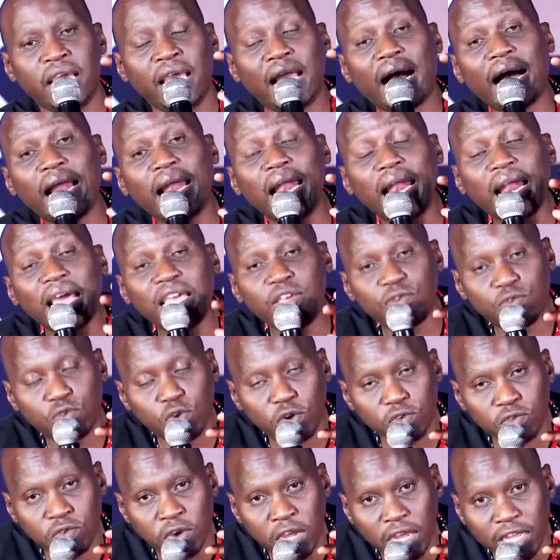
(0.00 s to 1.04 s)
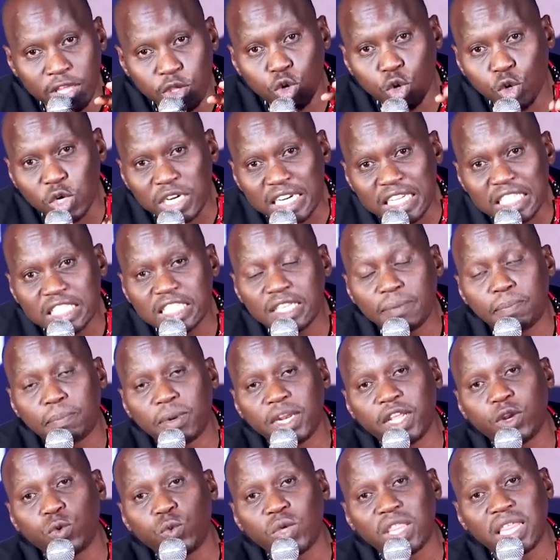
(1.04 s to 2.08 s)
a life of, you know,
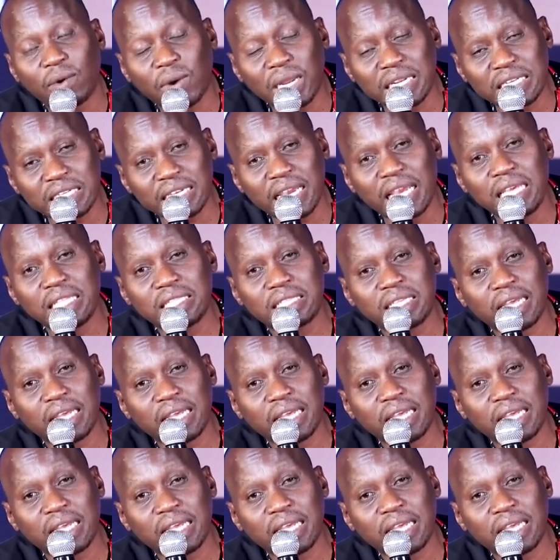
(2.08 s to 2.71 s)
discipline with our tithes,